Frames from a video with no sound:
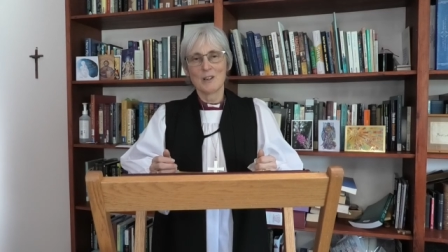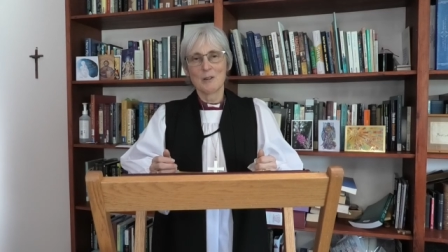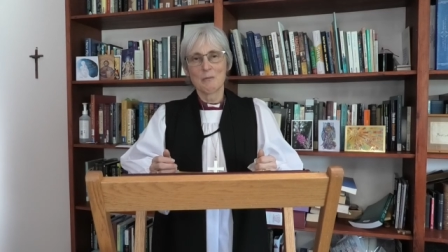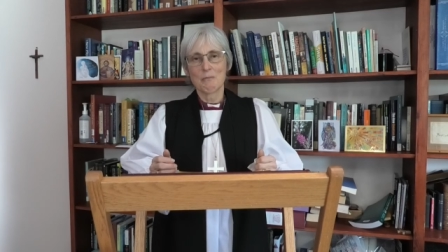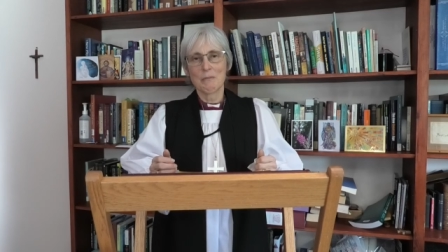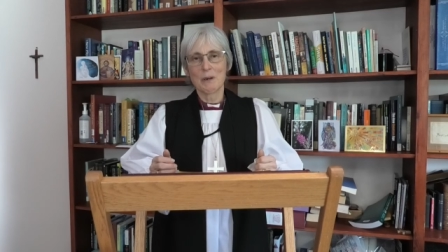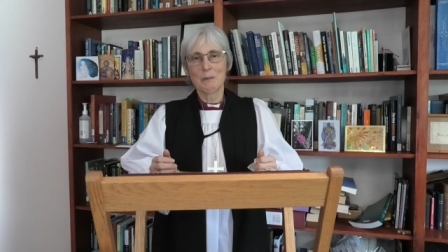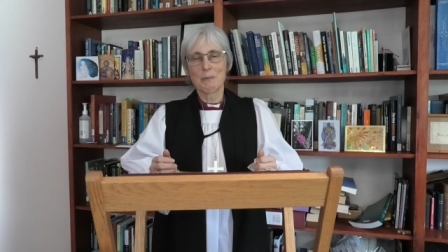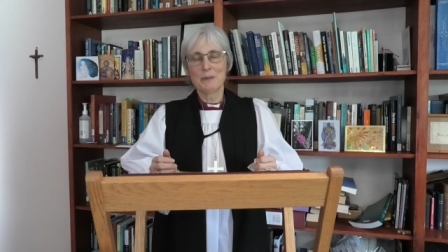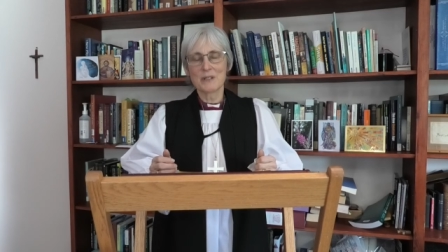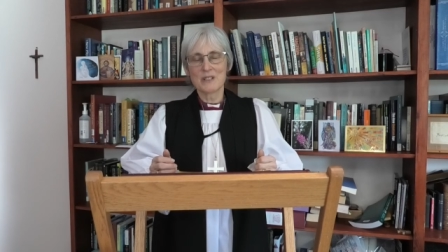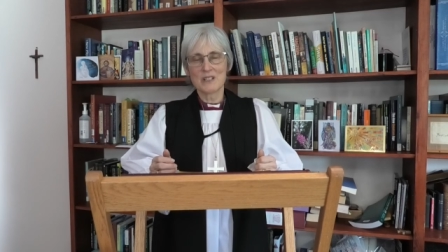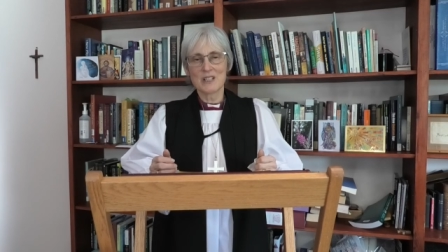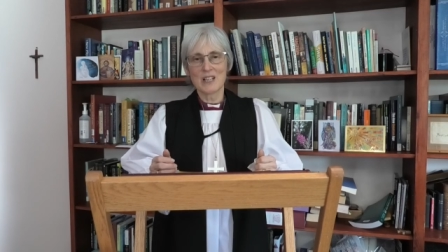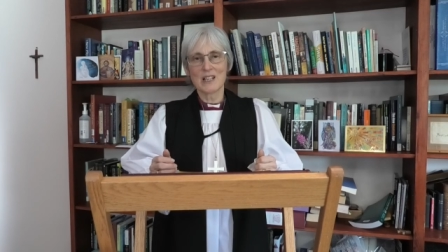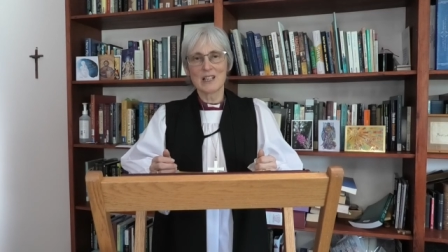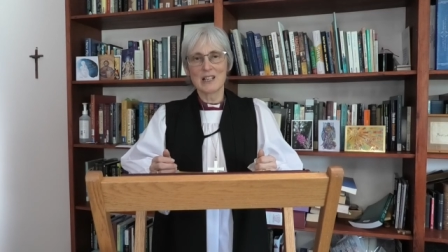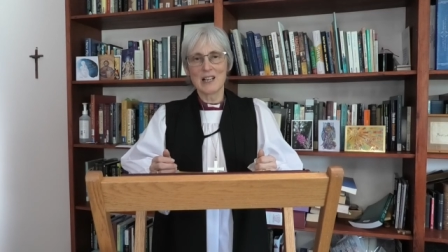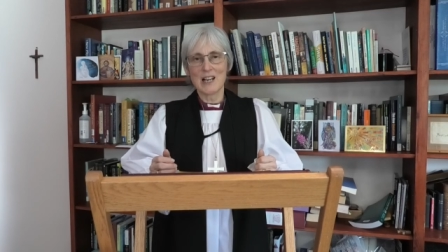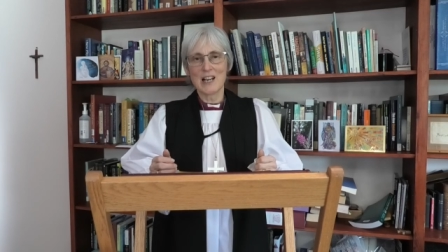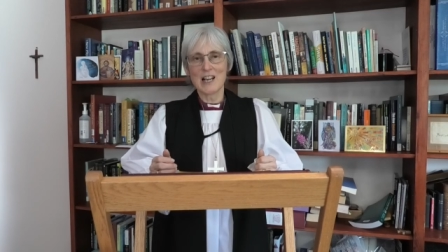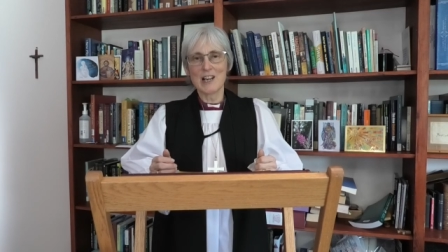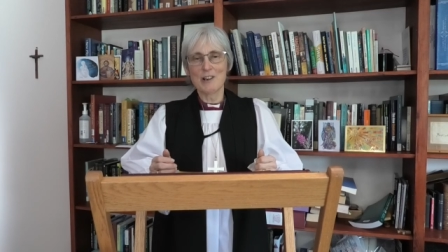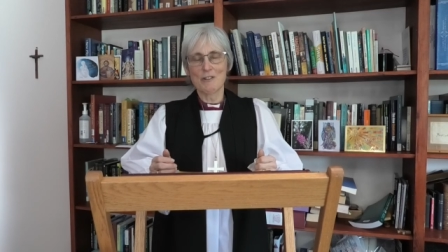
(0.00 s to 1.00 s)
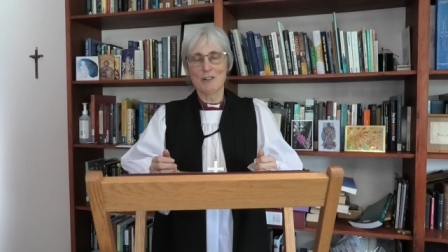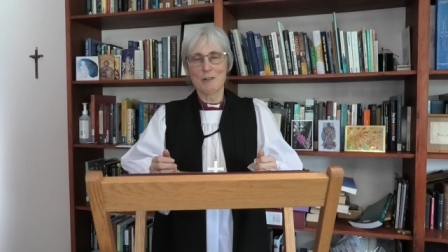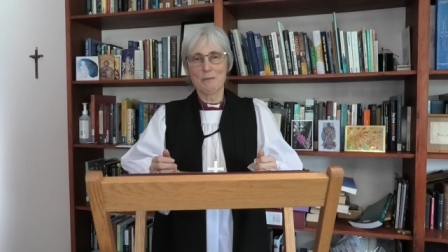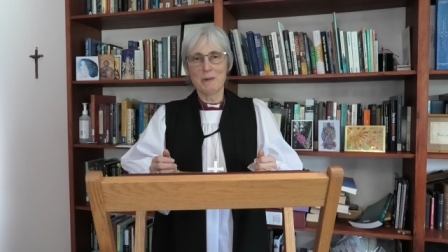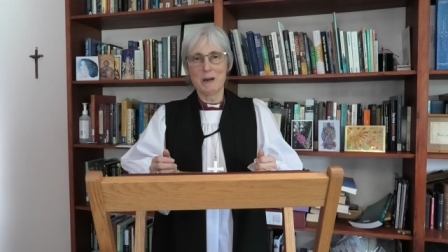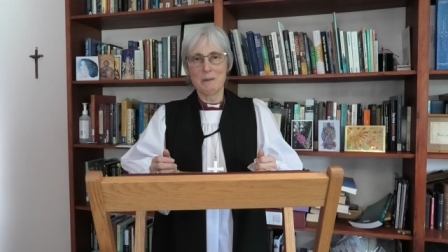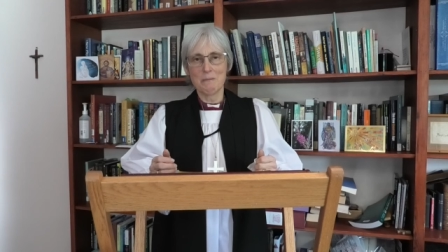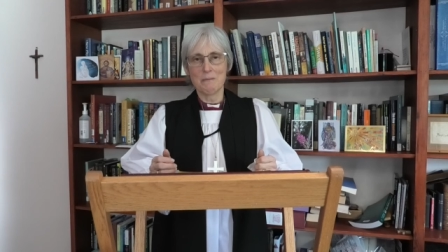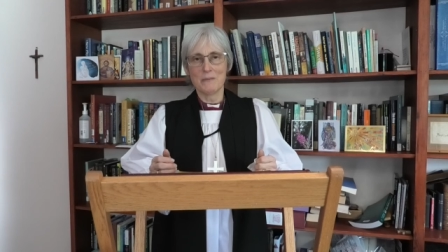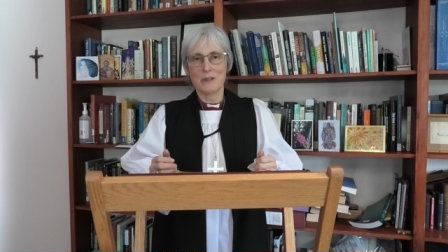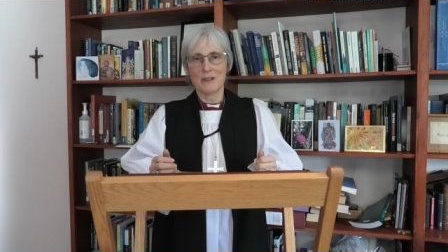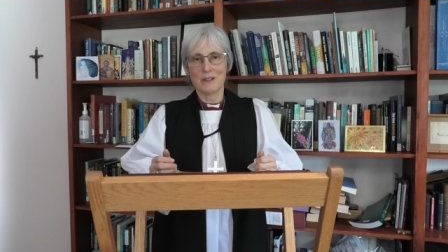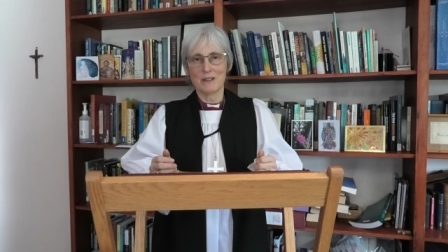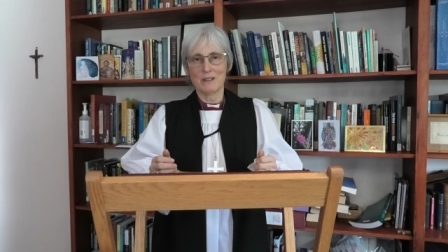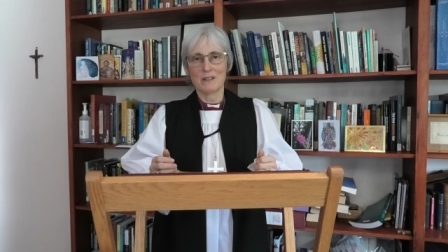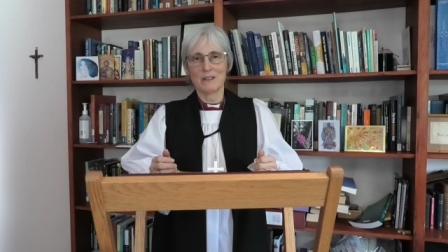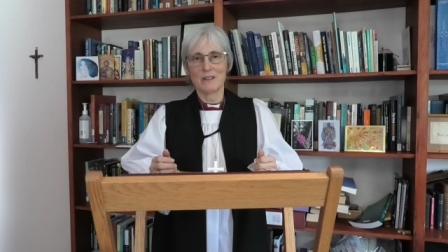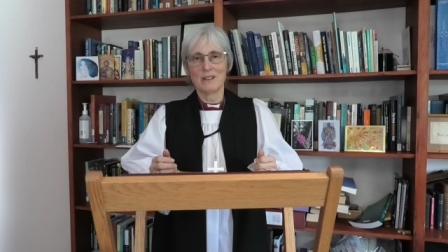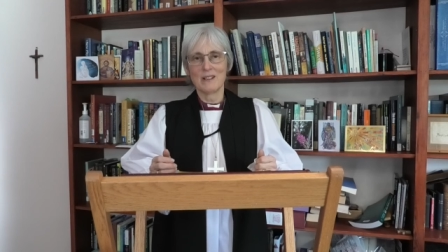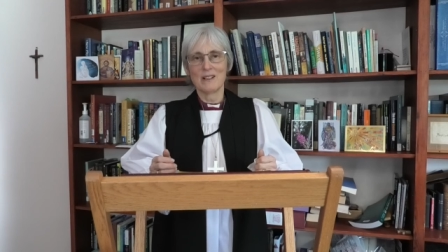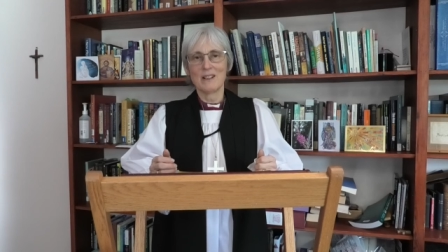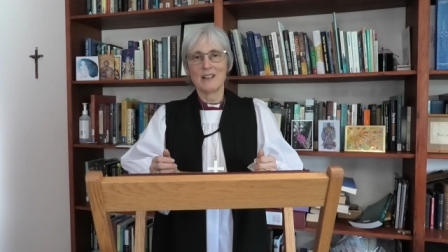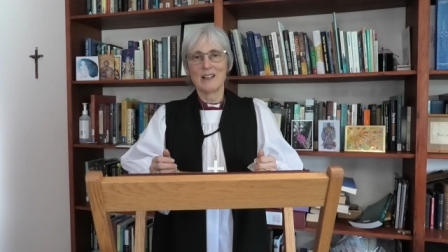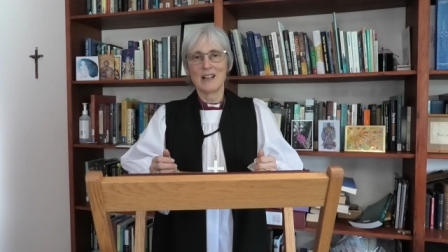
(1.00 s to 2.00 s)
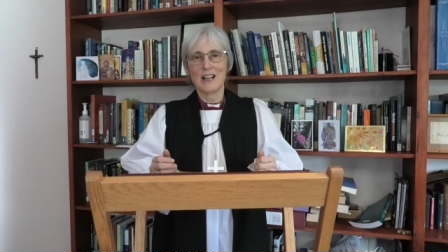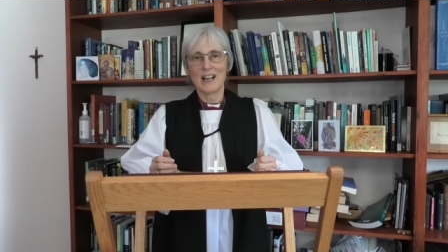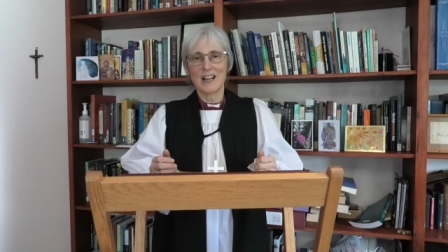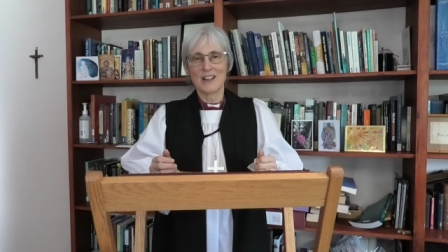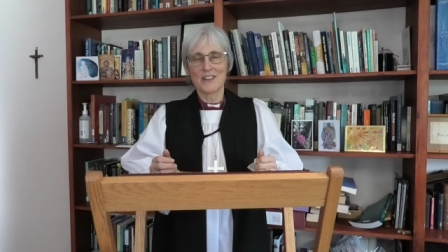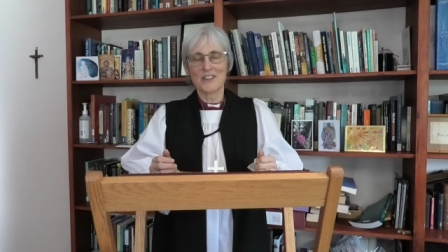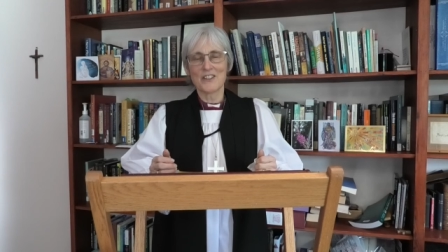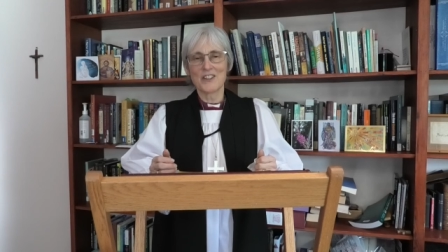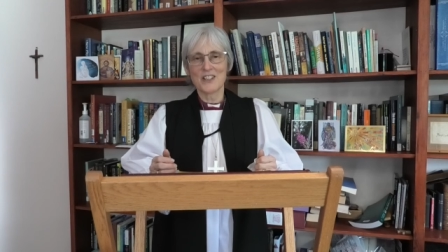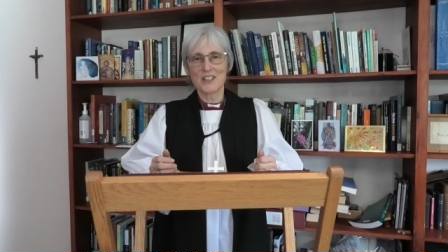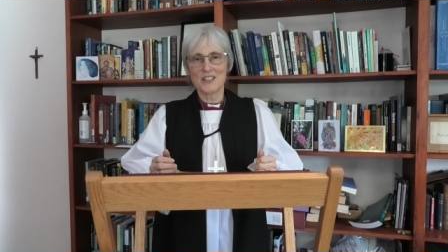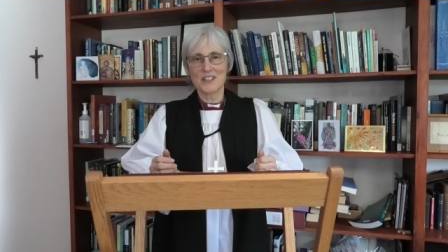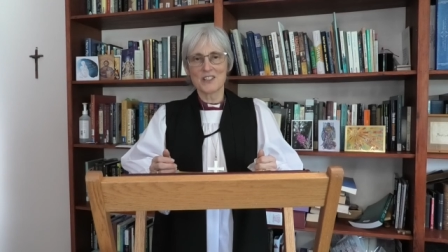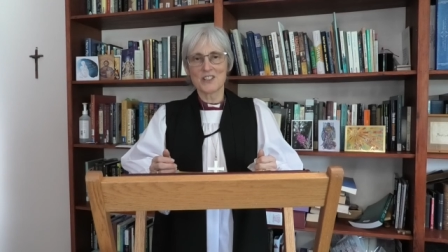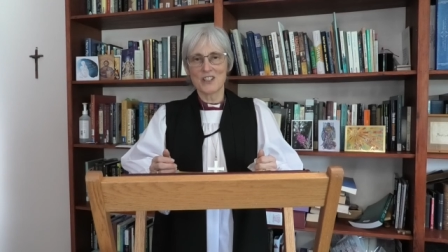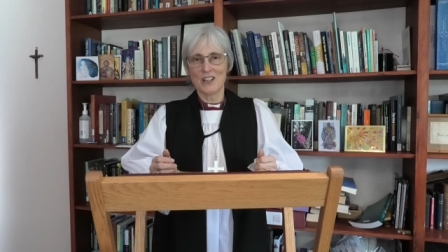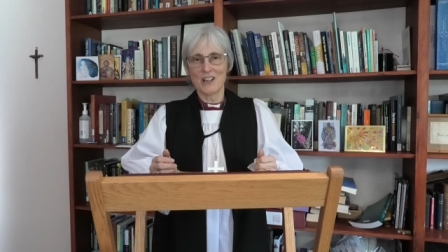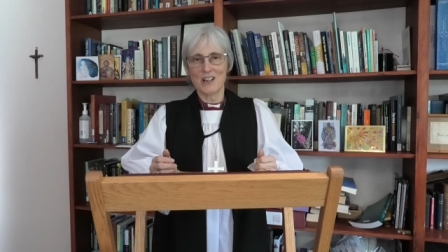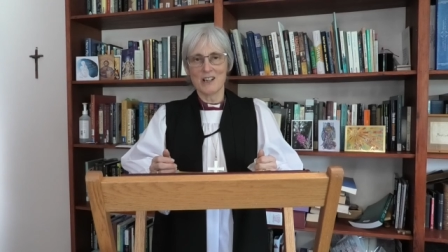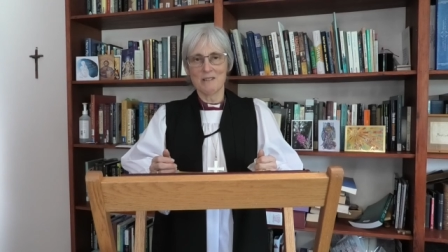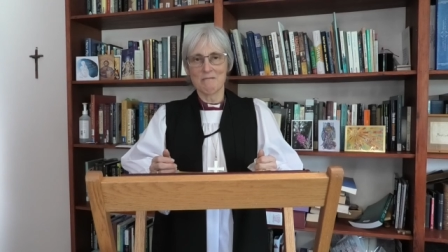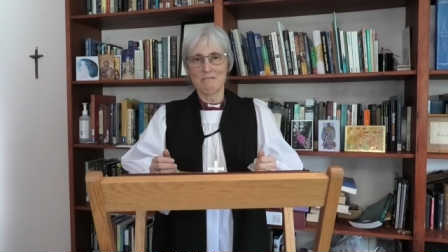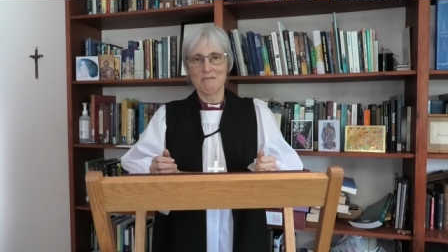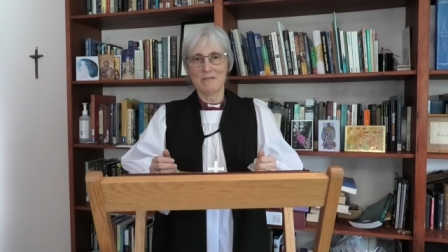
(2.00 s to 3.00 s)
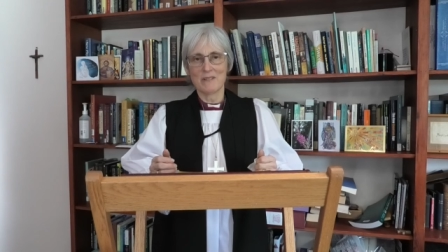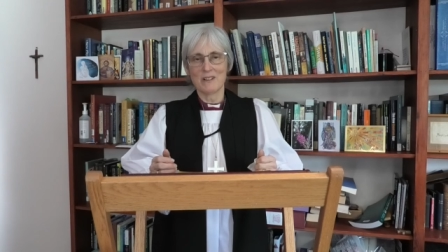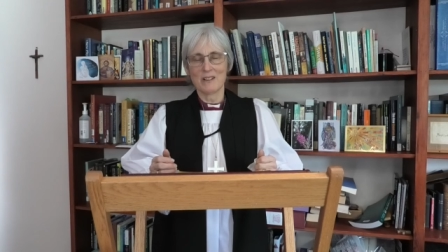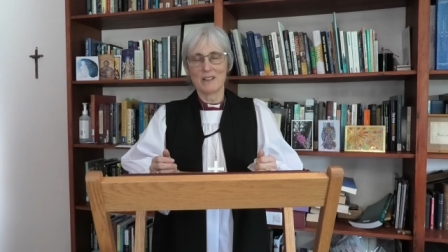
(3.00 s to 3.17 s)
But particularly remember at this time,